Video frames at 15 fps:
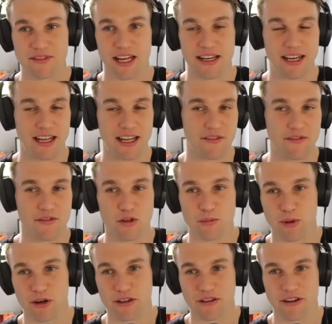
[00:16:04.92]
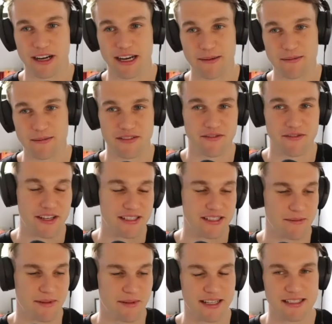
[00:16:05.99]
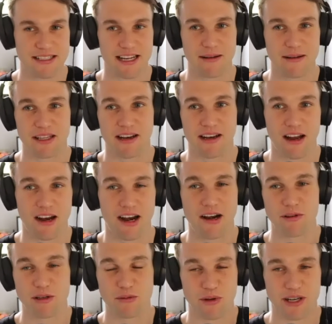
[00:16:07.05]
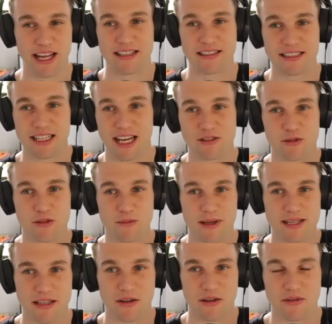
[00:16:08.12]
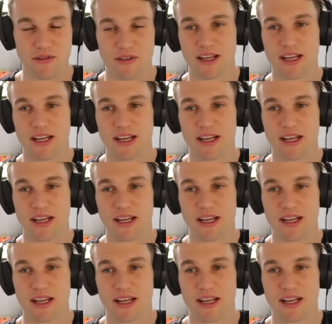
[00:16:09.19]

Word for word: like a few programs, they've figured some things out, but they're like, all right, I really want to get in touch with myself.